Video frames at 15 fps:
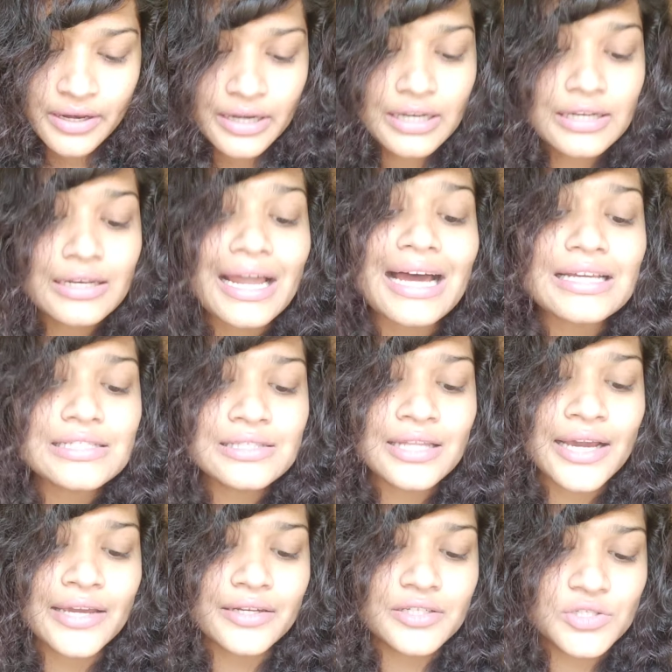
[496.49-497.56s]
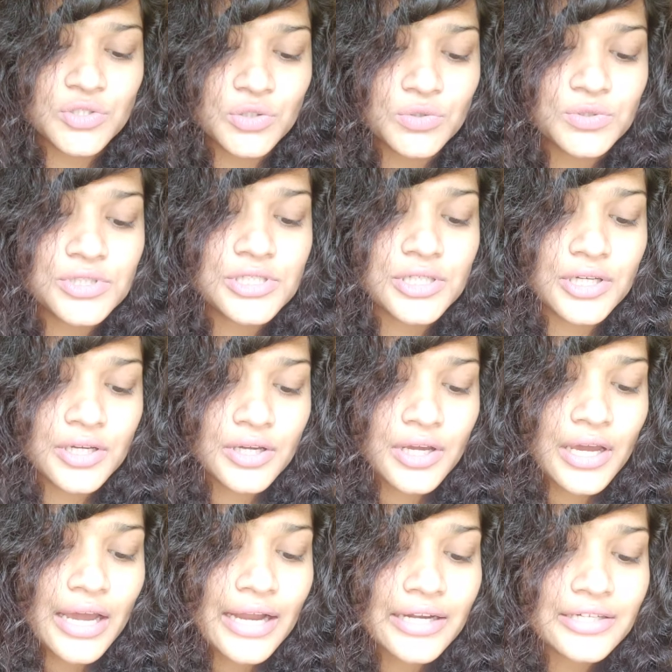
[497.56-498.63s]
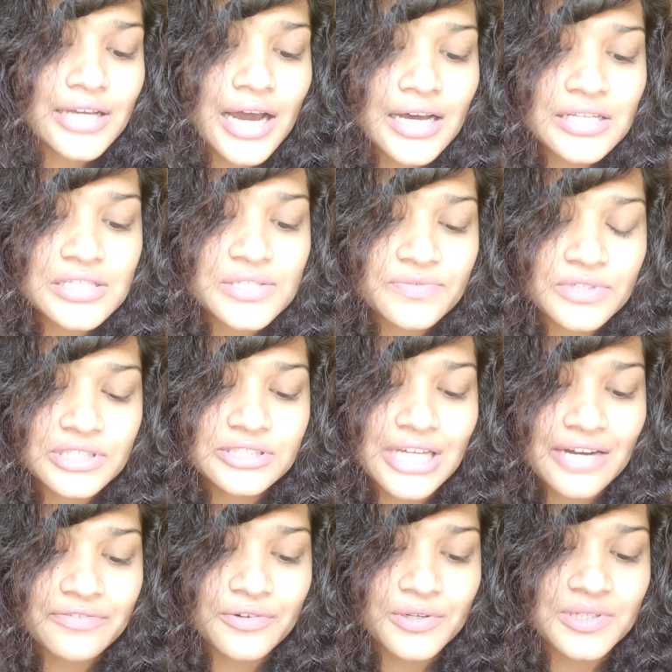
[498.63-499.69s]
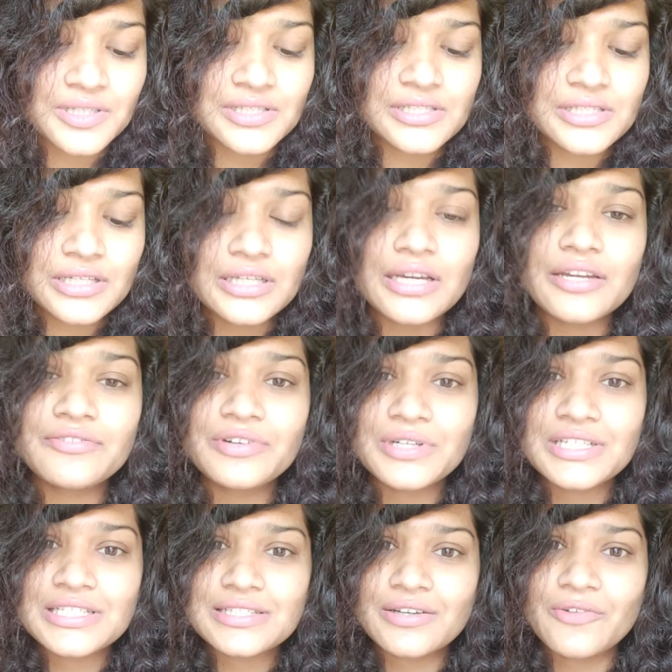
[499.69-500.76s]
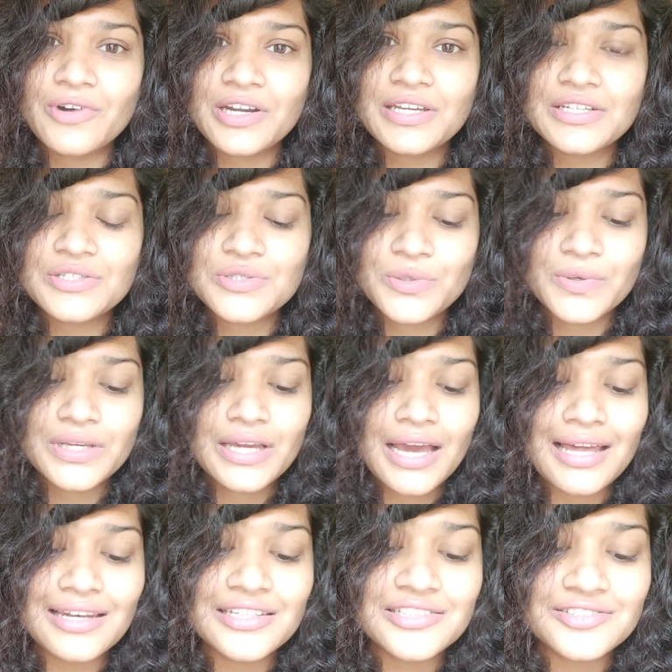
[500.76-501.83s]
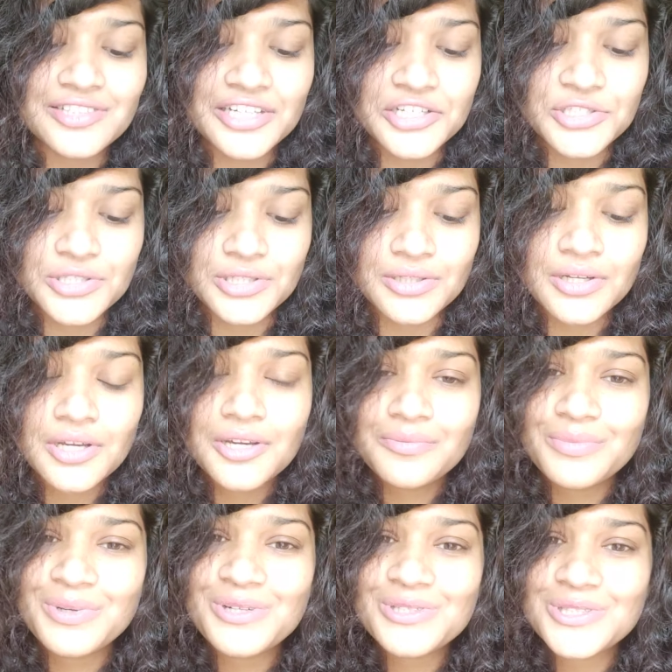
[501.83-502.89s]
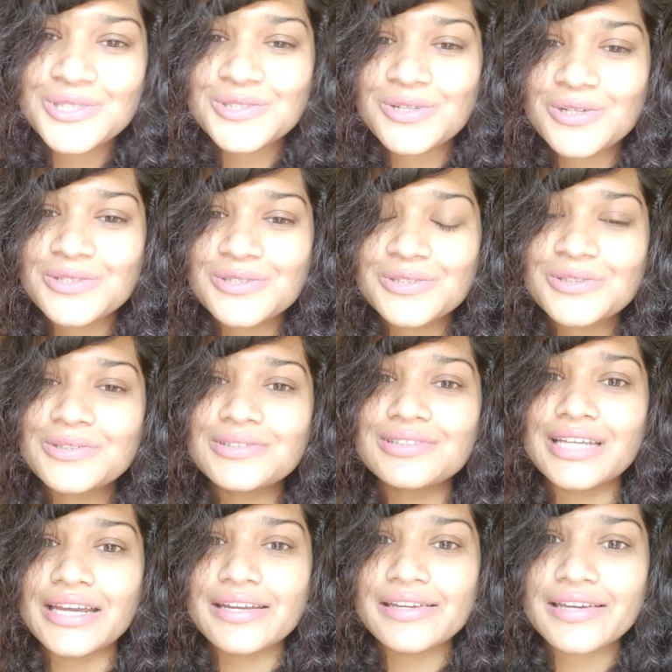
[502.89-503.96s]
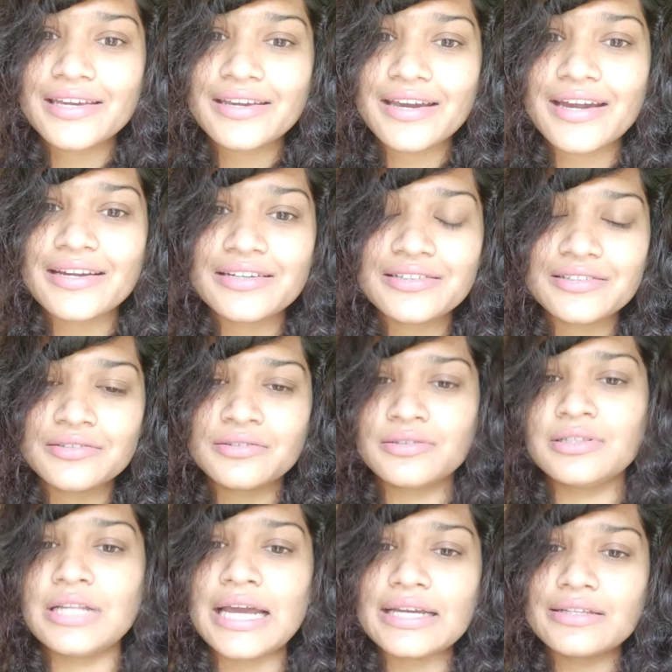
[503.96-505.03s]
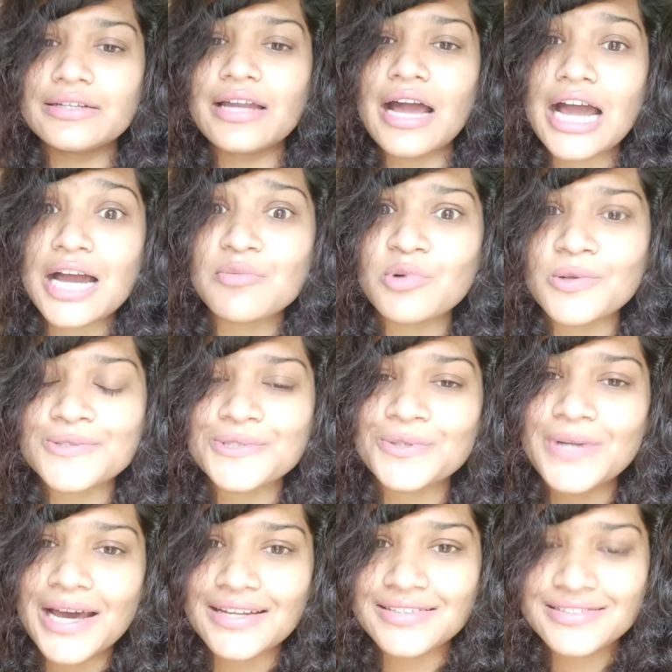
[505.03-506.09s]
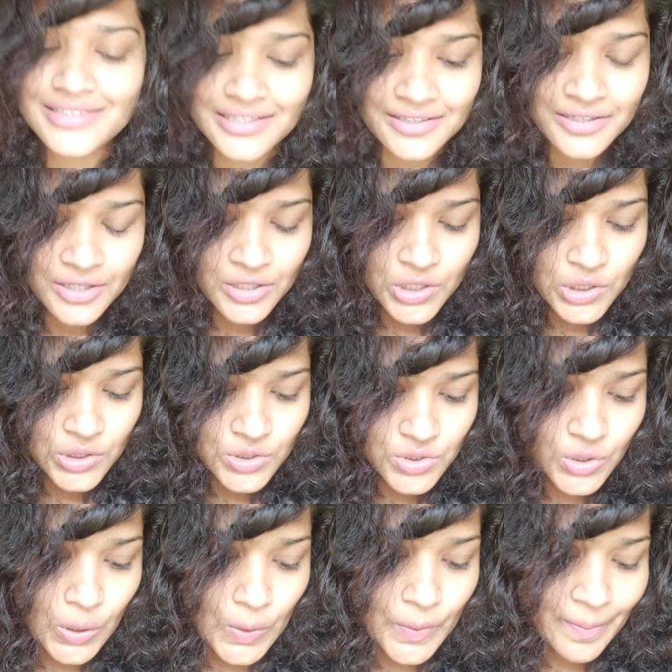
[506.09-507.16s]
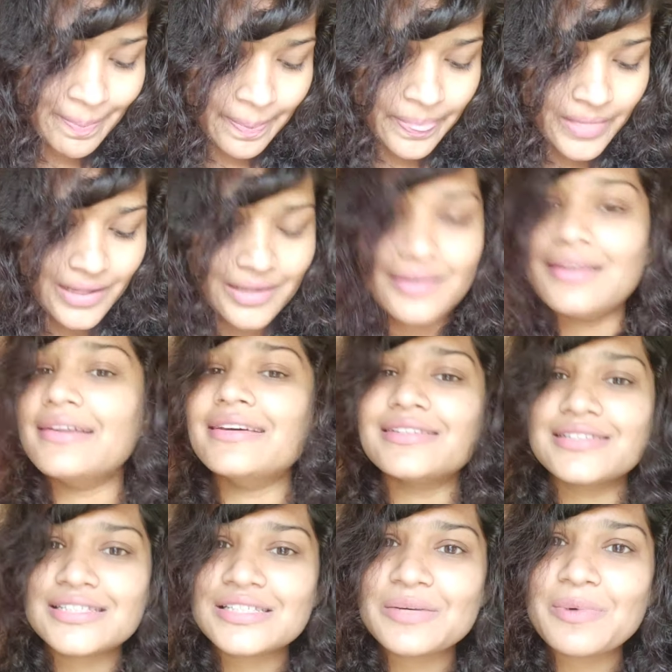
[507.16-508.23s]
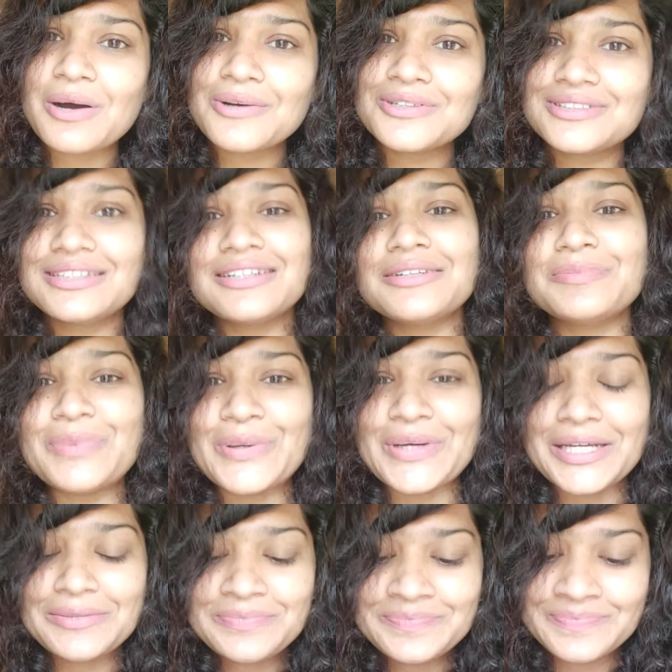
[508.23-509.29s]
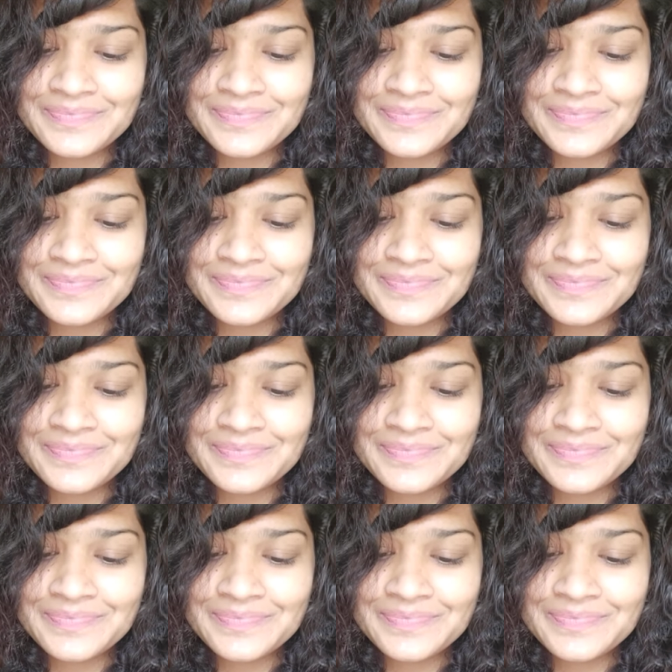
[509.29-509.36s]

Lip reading: and then last line is used. And dance with daffodils. Here it is what he is doing, alliteration, because he is also thinking and like that I am also dancing. So this is about the poem